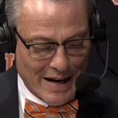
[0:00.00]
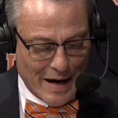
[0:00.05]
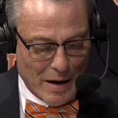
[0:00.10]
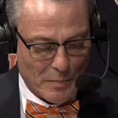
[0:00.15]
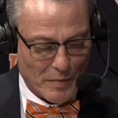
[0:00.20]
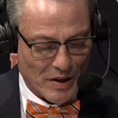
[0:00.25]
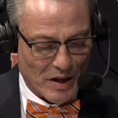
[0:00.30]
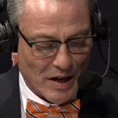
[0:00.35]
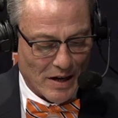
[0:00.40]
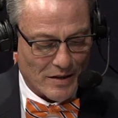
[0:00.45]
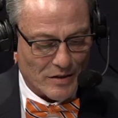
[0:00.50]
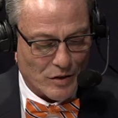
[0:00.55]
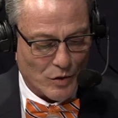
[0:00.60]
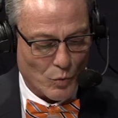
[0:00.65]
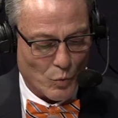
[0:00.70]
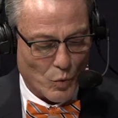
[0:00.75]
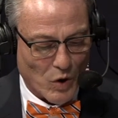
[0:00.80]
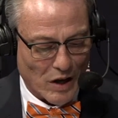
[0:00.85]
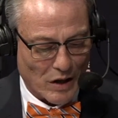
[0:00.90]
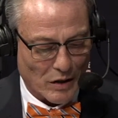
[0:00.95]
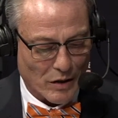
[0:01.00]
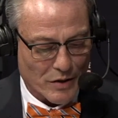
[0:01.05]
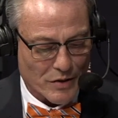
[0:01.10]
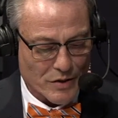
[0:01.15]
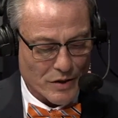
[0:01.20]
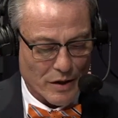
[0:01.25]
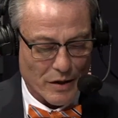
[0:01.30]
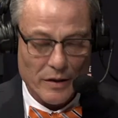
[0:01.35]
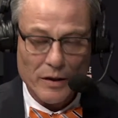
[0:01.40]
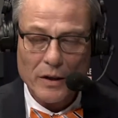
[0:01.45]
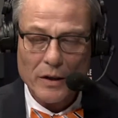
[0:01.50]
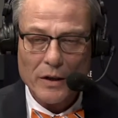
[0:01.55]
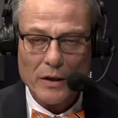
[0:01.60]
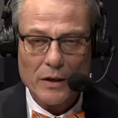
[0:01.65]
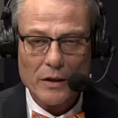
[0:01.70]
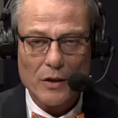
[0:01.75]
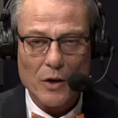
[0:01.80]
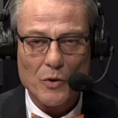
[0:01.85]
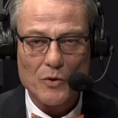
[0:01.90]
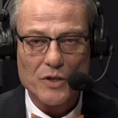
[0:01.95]
Appalachian Wireless, and
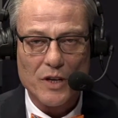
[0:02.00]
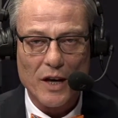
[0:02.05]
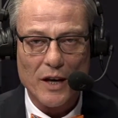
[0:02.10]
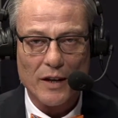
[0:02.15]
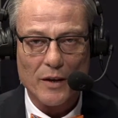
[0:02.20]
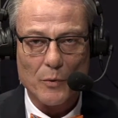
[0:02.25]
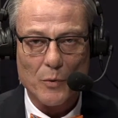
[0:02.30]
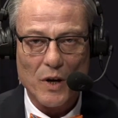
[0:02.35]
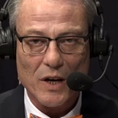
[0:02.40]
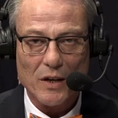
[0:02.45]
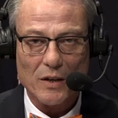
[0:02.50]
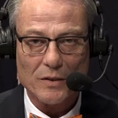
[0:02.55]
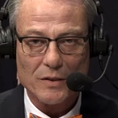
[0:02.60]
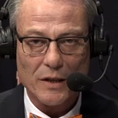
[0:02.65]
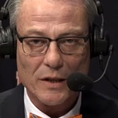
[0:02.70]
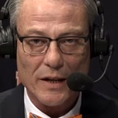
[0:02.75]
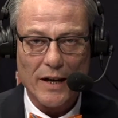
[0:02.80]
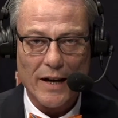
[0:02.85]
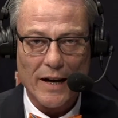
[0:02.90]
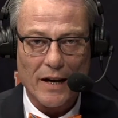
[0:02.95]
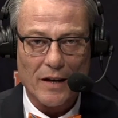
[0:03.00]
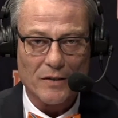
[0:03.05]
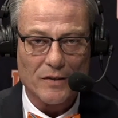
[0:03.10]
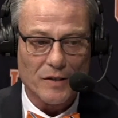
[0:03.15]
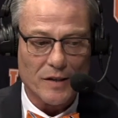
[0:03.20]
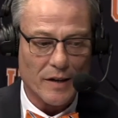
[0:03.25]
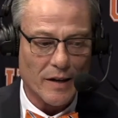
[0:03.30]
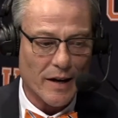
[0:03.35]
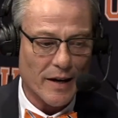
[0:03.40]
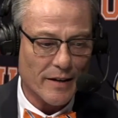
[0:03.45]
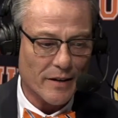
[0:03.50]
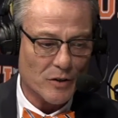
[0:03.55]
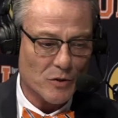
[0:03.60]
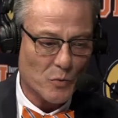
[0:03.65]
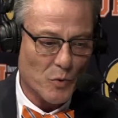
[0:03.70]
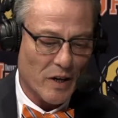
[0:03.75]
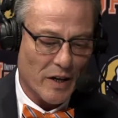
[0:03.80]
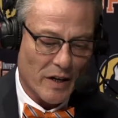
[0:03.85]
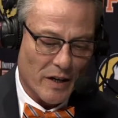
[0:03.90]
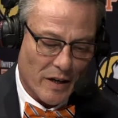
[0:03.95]
Coach Kelly Wells in the house tonight as
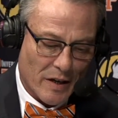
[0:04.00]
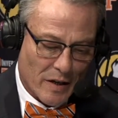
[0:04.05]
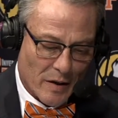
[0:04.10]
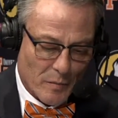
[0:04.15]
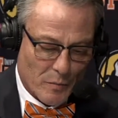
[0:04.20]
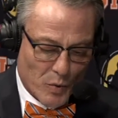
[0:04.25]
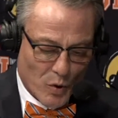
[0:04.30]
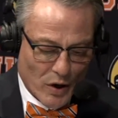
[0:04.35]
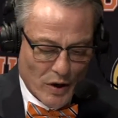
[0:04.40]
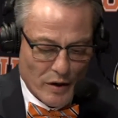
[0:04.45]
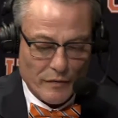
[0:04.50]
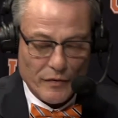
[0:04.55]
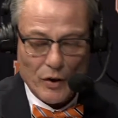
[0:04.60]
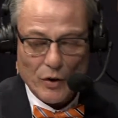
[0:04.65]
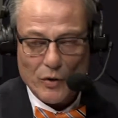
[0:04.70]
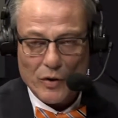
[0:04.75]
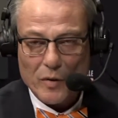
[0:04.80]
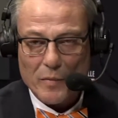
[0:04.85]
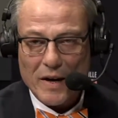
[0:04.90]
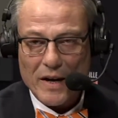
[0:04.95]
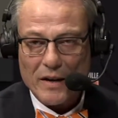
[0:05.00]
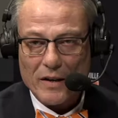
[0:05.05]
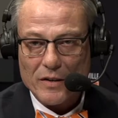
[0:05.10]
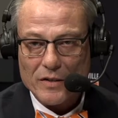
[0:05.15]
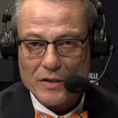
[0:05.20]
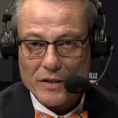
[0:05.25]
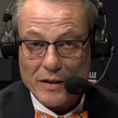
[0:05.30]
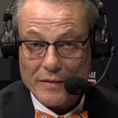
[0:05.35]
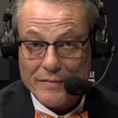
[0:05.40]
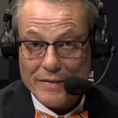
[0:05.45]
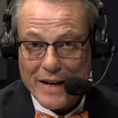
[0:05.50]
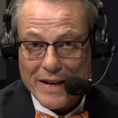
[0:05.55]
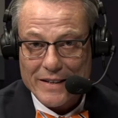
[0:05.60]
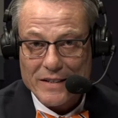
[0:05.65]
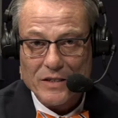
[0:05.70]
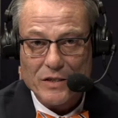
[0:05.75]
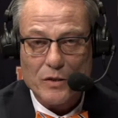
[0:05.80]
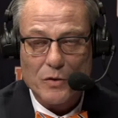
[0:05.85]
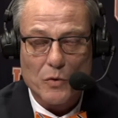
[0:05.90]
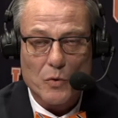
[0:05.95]
we preview the Bears'
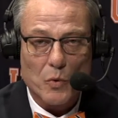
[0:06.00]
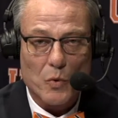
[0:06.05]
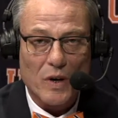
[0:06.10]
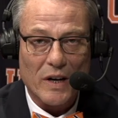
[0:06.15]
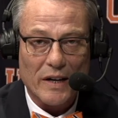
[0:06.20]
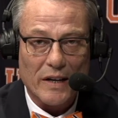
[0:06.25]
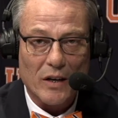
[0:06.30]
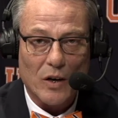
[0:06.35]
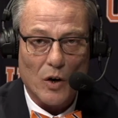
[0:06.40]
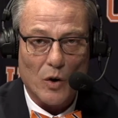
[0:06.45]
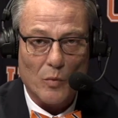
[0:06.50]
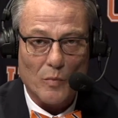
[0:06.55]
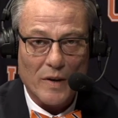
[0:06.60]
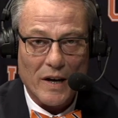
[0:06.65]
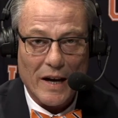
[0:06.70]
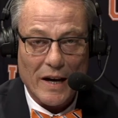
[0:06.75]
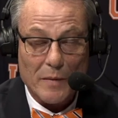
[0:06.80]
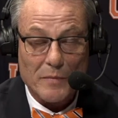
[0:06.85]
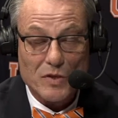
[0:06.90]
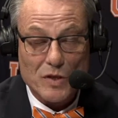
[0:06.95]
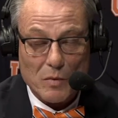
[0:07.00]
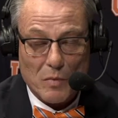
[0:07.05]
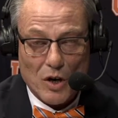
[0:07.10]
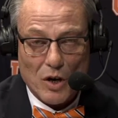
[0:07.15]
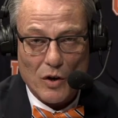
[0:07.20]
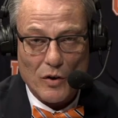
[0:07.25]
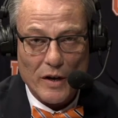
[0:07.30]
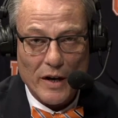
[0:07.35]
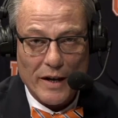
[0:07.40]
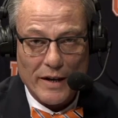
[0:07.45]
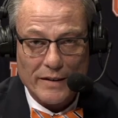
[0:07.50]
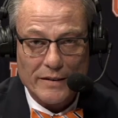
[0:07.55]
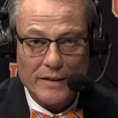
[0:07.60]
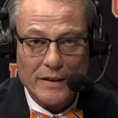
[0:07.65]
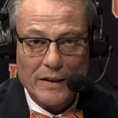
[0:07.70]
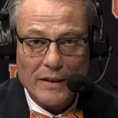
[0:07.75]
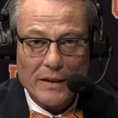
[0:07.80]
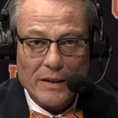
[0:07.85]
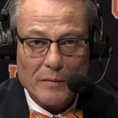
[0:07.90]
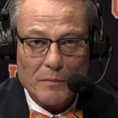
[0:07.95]
next three home games. Tomorrow night,
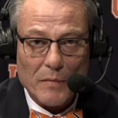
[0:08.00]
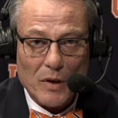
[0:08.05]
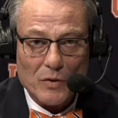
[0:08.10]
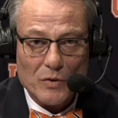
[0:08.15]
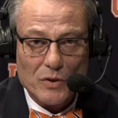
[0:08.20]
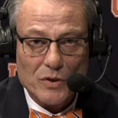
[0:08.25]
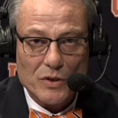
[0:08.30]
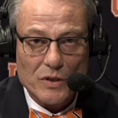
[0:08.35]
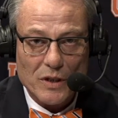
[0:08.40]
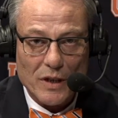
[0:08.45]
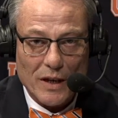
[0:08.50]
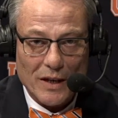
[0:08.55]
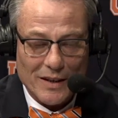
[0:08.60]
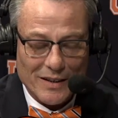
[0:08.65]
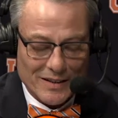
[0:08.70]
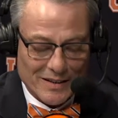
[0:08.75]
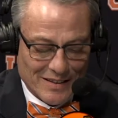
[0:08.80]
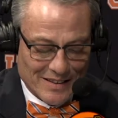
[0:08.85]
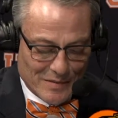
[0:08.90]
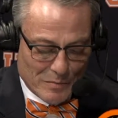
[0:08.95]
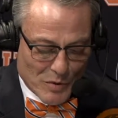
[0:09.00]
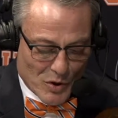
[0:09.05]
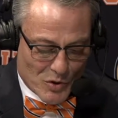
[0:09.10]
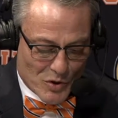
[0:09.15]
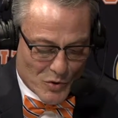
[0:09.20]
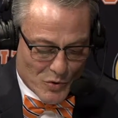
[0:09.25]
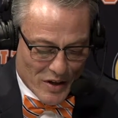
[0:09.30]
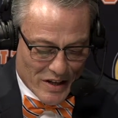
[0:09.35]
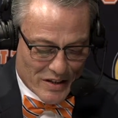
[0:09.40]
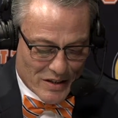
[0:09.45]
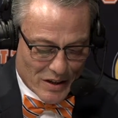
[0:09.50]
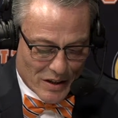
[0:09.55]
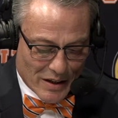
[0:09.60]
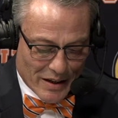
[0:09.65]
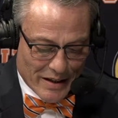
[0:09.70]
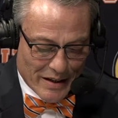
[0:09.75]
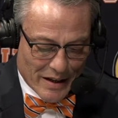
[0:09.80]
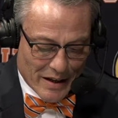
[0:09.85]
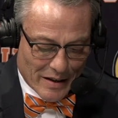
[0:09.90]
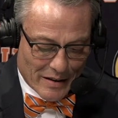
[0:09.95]
most uh, most
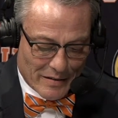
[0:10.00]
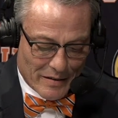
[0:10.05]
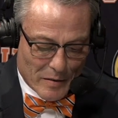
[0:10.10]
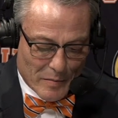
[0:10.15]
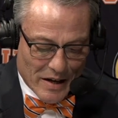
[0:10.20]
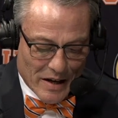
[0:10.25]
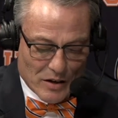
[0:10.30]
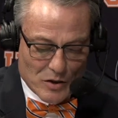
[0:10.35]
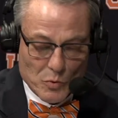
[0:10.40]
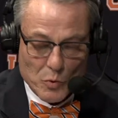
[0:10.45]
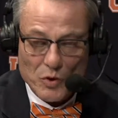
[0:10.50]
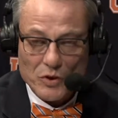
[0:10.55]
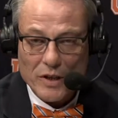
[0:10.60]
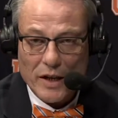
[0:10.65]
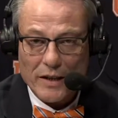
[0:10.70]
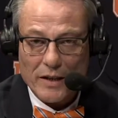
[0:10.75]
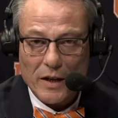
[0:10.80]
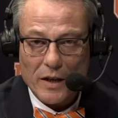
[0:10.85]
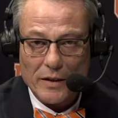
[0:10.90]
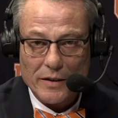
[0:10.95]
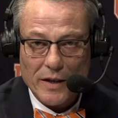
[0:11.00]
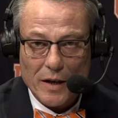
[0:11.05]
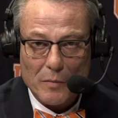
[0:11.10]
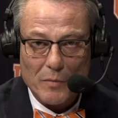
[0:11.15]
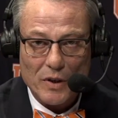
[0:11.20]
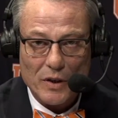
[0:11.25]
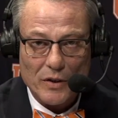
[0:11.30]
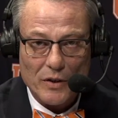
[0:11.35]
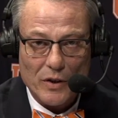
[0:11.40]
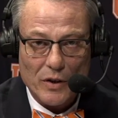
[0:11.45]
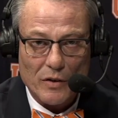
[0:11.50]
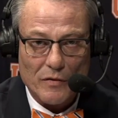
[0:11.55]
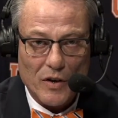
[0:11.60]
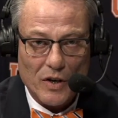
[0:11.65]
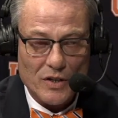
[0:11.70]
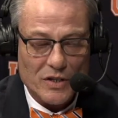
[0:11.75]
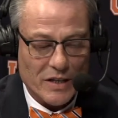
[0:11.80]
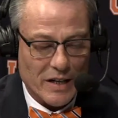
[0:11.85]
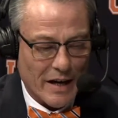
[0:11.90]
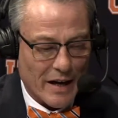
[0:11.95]
recently, uh, the Bears will take on Cumberland
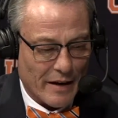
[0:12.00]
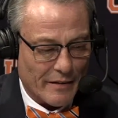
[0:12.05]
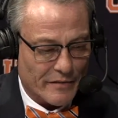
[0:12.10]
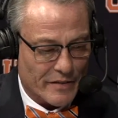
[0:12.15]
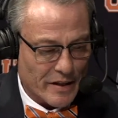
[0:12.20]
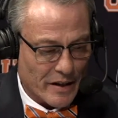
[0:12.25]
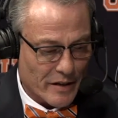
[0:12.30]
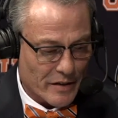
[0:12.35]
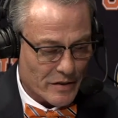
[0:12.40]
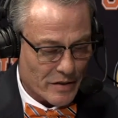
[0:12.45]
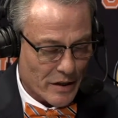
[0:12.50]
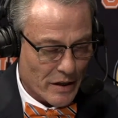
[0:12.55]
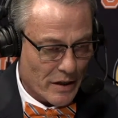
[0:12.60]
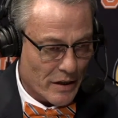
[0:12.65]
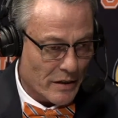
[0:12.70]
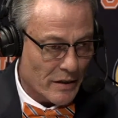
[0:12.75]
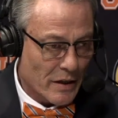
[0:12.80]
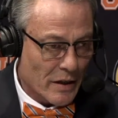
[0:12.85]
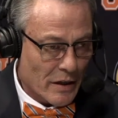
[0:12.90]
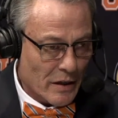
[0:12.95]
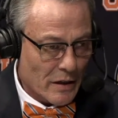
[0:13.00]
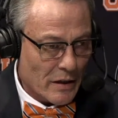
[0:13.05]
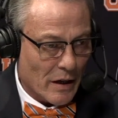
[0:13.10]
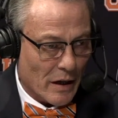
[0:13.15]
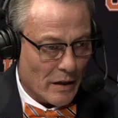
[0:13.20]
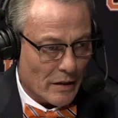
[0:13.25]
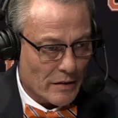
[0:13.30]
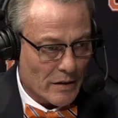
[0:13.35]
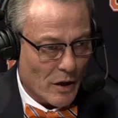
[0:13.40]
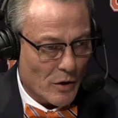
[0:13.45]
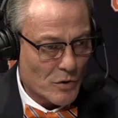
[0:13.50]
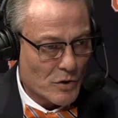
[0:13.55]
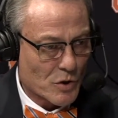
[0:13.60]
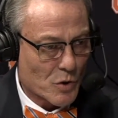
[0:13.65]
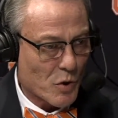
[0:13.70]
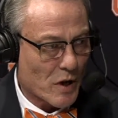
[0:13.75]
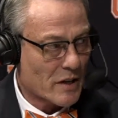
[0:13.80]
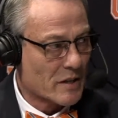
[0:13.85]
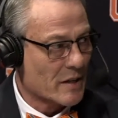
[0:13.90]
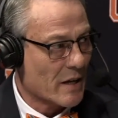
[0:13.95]
University out of Tennessee. And uh, Coach,
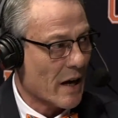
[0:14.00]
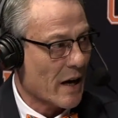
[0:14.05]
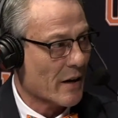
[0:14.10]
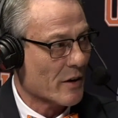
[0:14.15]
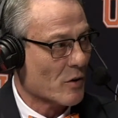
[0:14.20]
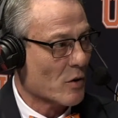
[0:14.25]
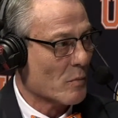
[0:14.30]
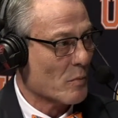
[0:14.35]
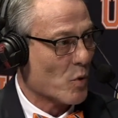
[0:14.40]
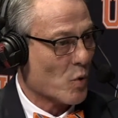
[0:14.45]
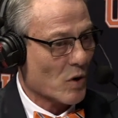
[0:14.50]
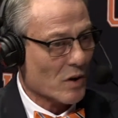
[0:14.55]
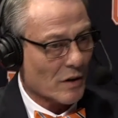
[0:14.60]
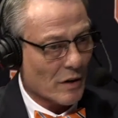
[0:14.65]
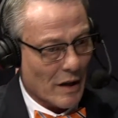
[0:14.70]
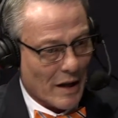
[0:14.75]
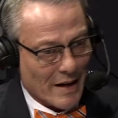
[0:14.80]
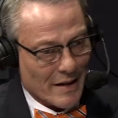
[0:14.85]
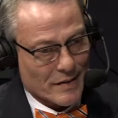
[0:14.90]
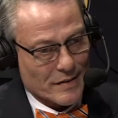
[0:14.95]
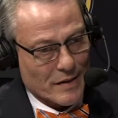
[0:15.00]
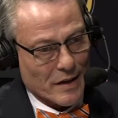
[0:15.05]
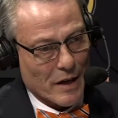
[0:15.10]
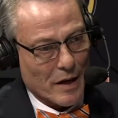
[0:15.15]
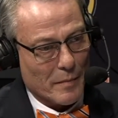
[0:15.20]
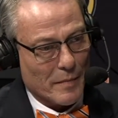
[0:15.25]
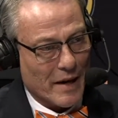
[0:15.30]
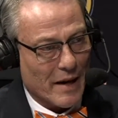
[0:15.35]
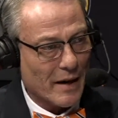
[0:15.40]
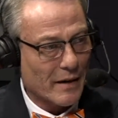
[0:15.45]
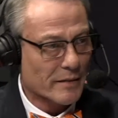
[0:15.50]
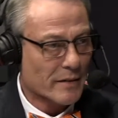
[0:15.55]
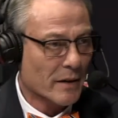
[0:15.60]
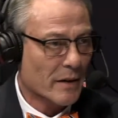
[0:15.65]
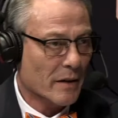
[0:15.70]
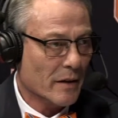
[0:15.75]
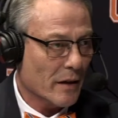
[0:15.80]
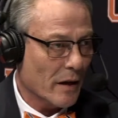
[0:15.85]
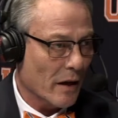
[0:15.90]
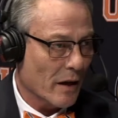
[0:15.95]
quick scouting report. Last time out,
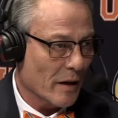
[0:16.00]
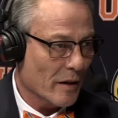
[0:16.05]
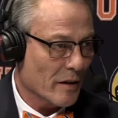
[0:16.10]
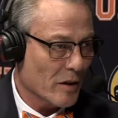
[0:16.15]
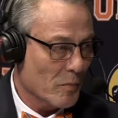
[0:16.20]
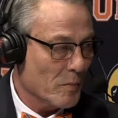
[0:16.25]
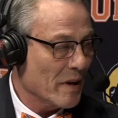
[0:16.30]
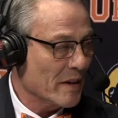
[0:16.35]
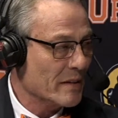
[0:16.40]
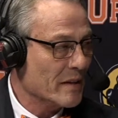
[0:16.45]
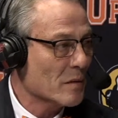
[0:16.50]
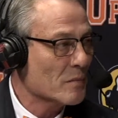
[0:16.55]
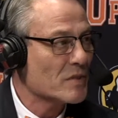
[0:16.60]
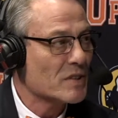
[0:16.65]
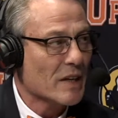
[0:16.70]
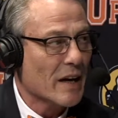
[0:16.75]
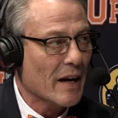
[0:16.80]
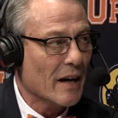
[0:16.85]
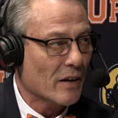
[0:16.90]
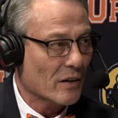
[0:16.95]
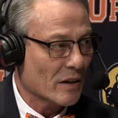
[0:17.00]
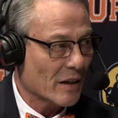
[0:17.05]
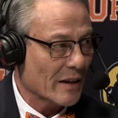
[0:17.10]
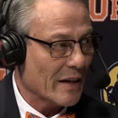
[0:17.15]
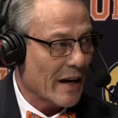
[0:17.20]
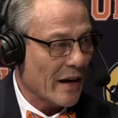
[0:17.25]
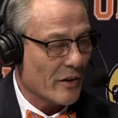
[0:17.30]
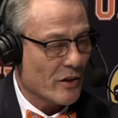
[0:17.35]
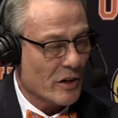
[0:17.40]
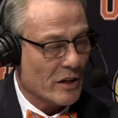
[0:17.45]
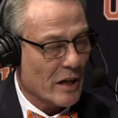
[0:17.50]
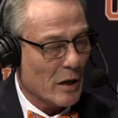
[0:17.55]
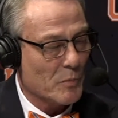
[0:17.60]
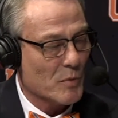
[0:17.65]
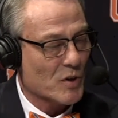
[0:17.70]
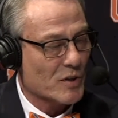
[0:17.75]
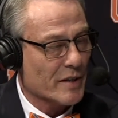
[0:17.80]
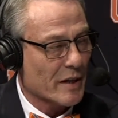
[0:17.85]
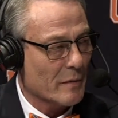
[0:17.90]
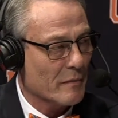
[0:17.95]
uh, you beat them soundly. How do you keep
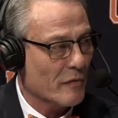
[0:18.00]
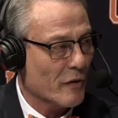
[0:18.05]
your team